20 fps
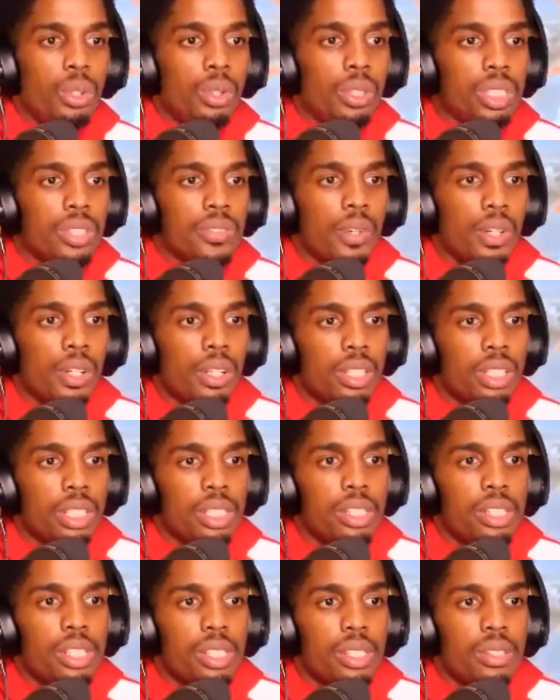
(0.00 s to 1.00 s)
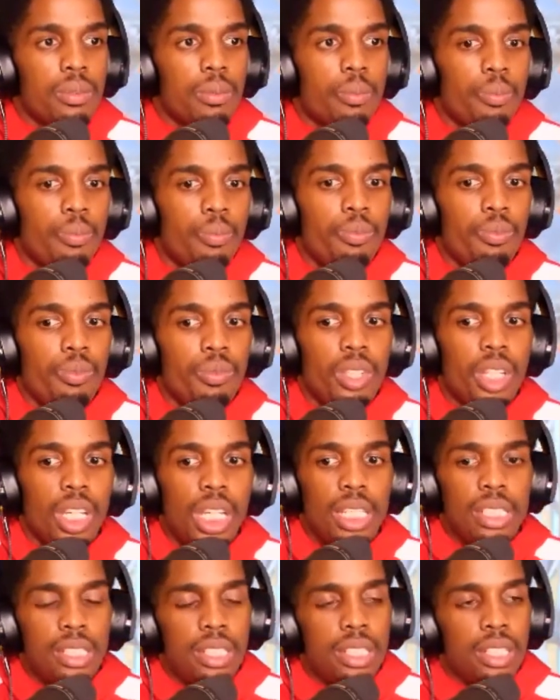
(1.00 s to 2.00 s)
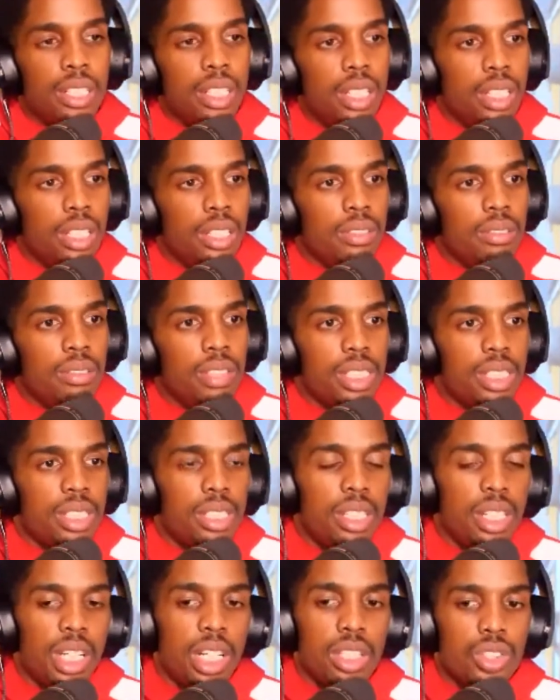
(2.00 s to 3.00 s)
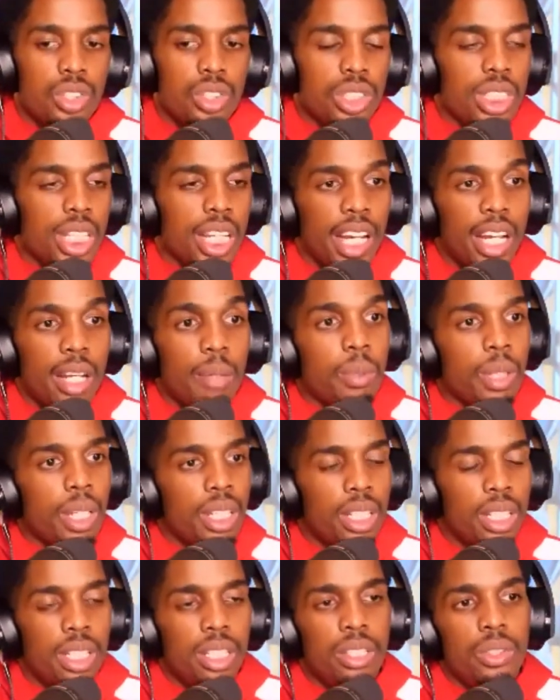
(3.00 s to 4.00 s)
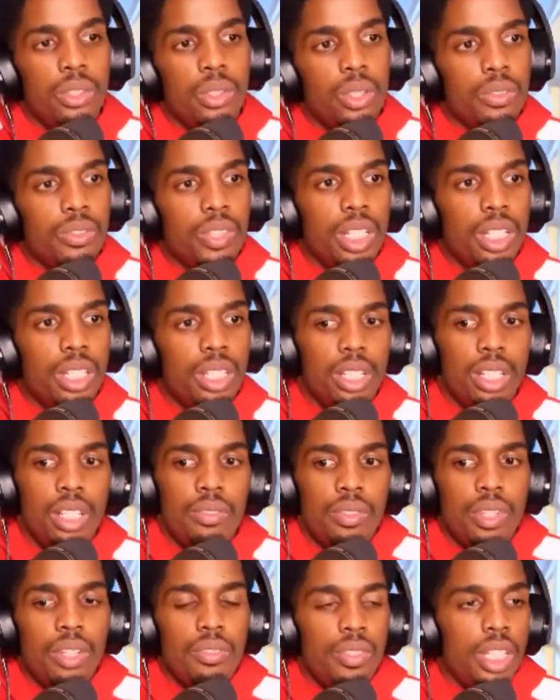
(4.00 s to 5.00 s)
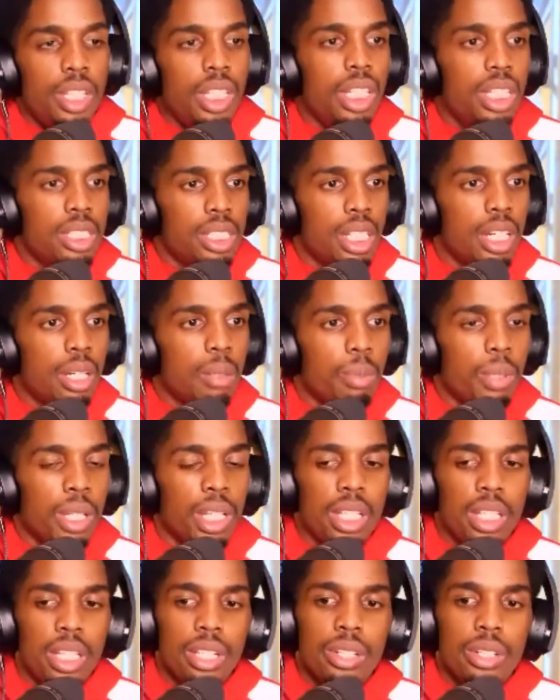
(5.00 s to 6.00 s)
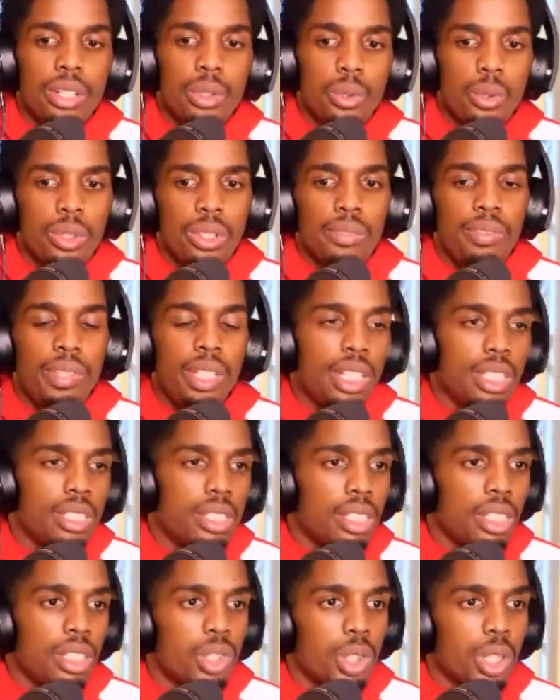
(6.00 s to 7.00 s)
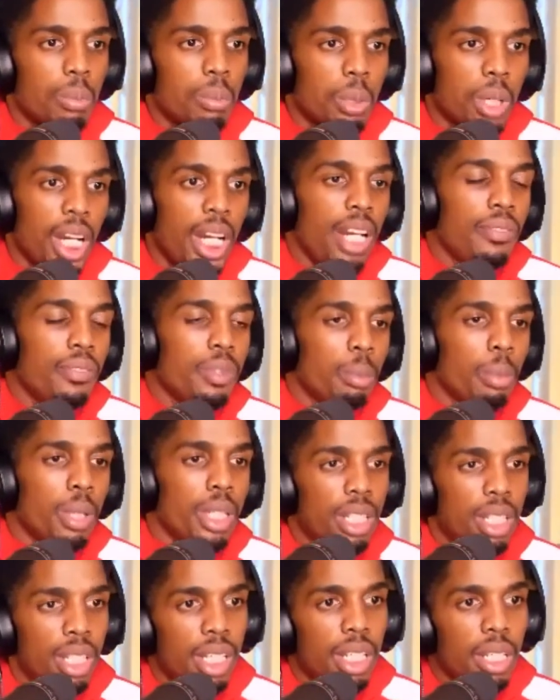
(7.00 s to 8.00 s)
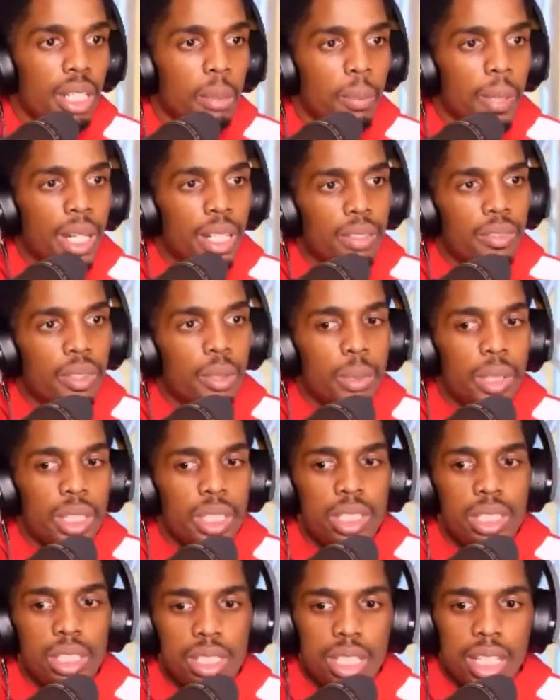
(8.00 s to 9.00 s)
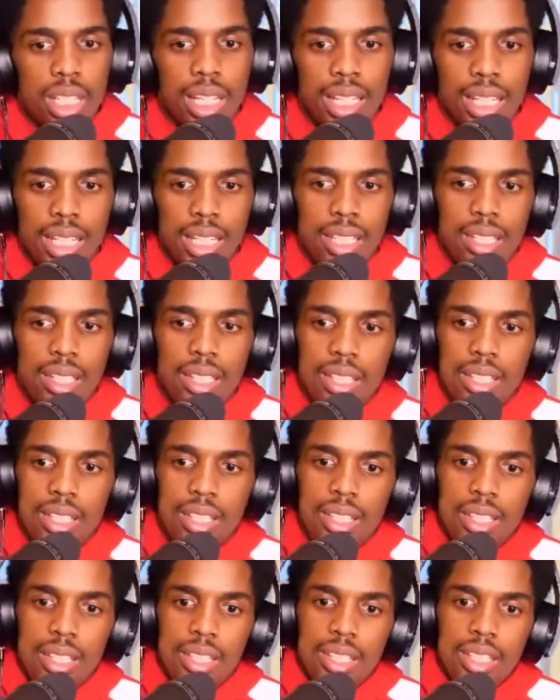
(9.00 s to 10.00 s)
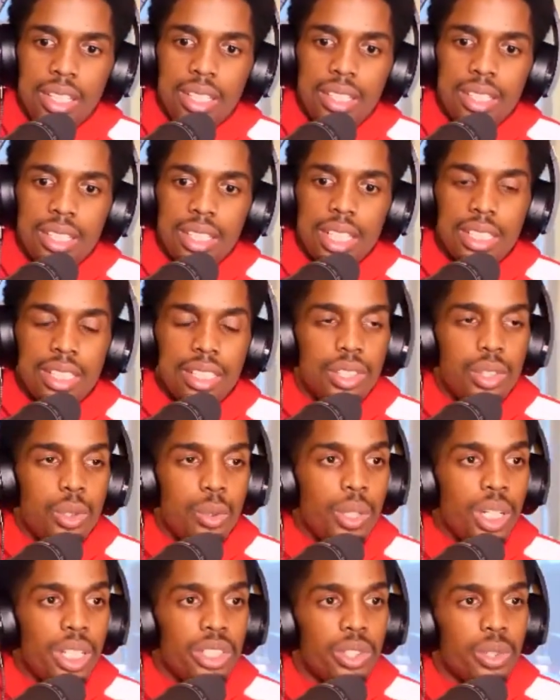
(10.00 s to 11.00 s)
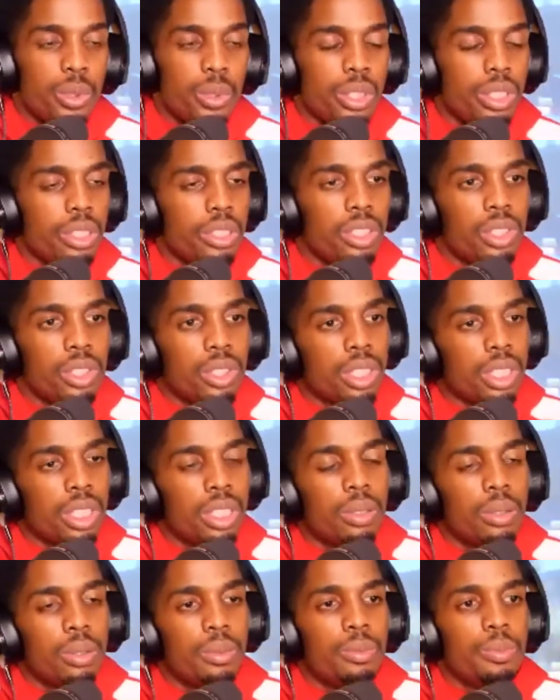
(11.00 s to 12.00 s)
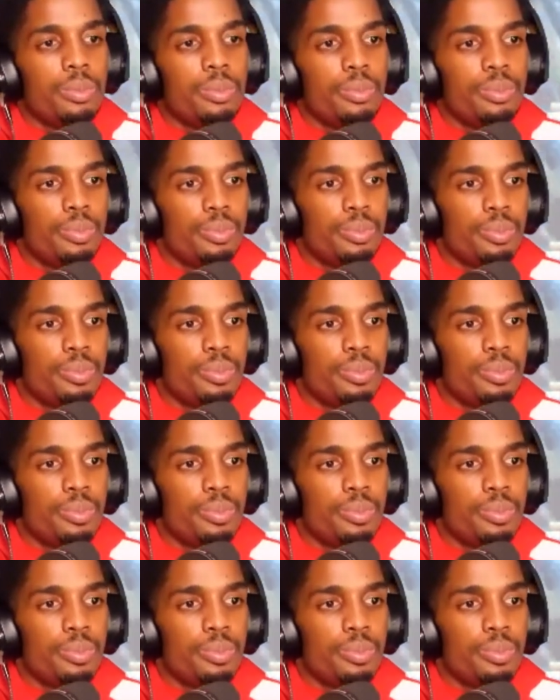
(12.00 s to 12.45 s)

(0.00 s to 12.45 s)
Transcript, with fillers: far as he's good in this the countries that I played in. You know, if they if, if he needs to come play here or if he gets into trouble, I have the money to get him out of it. But it's just like it's a two-edged sword, surely. Yeah,